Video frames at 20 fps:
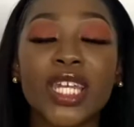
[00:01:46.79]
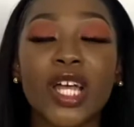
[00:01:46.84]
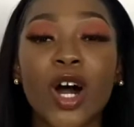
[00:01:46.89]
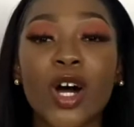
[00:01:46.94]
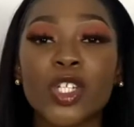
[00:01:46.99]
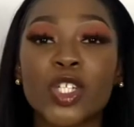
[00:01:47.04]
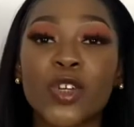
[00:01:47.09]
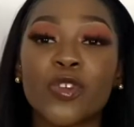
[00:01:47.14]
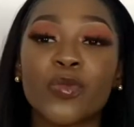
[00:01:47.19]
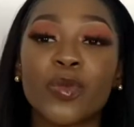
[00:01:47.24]
I
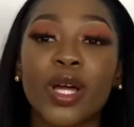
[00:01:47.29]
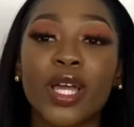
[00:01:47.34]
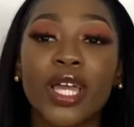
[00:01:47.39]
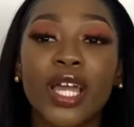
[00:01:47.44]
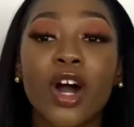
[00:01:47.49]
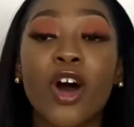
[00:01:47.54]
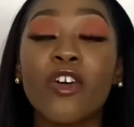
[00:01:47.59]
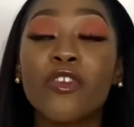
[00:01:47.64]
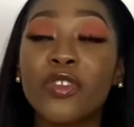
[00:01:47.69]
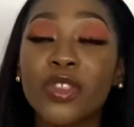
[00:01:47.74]
asked on
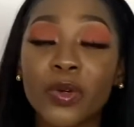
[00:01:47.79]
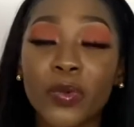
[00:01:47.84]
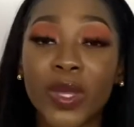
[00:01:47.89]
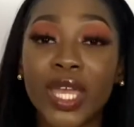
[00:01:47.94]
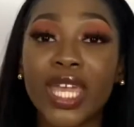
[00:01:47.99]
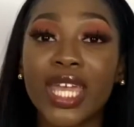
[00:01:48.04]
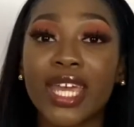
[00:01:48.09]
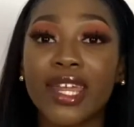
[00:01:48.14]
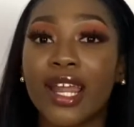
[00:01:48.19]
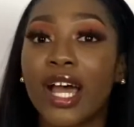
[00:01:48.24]

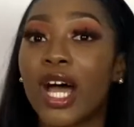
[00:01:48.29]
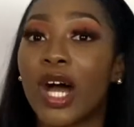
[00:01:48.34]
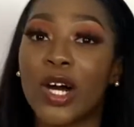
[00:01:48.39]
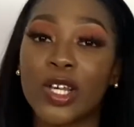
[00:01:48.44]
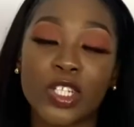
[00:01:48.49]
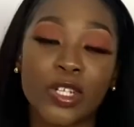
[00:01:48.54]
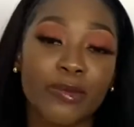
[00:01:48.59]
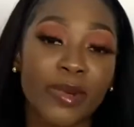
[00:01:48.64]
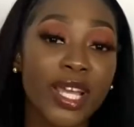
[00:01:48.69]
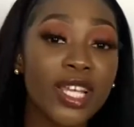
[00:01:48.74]

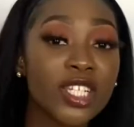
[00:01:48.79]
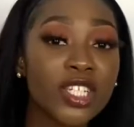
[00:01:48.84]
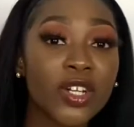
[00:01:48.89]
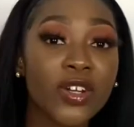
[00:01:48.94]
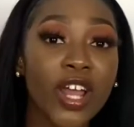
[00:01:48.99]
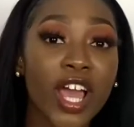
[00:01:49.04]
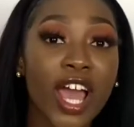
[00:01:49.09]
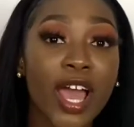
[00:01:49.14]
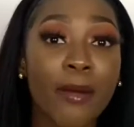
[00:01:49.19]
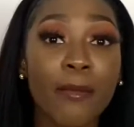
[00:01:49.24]
my
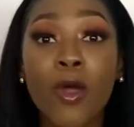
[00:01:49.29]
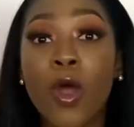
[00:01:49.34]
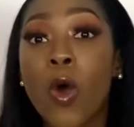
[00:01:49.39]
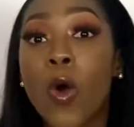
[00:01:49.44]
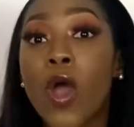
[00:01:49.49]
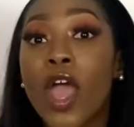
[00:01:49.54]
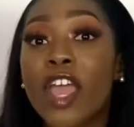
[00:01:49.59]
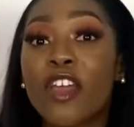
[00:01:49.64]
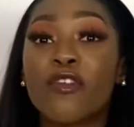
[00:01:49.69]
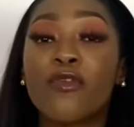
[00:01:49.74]
Instagram
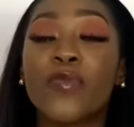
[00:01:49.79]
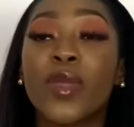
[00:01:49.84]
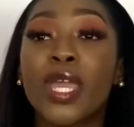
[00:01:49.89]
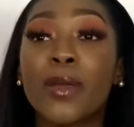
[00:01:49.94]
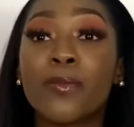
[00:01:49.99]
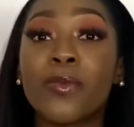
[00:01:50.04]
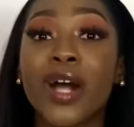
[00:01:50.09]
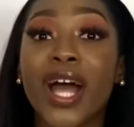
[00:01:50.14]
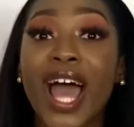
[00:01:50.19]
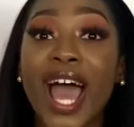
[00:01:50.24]
if
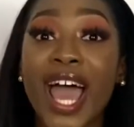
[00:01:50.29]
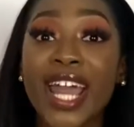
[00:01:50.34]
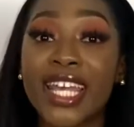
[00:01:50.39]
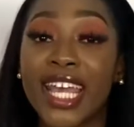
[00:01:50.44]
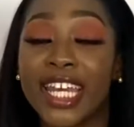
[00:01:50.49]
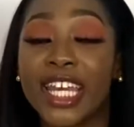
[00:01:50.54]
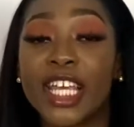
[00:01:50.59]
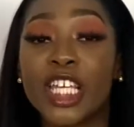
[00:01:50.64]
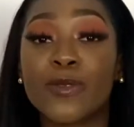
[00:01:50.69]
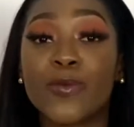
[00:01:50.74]
people had
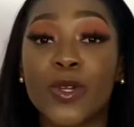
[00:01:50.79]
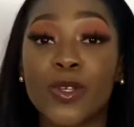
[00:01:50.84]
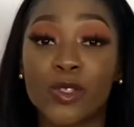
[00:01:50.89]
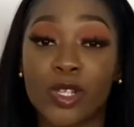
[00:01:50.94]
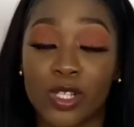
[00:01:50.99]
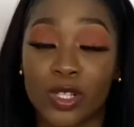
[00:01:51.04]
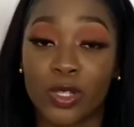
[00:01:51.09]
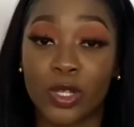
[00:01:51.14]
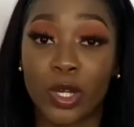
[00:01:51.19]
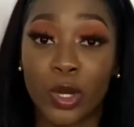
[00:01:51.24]
any
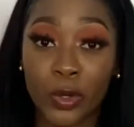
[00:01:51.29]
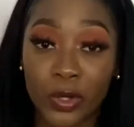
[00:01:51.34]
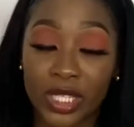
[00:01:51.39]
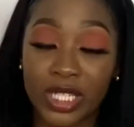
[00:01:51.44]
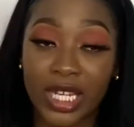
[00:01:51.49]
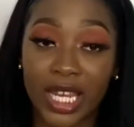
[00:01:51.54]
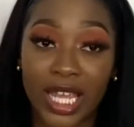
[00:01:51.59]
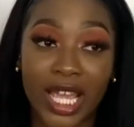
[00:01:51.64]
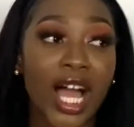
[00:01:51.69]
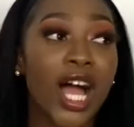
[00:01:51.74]
experiences with ghosting.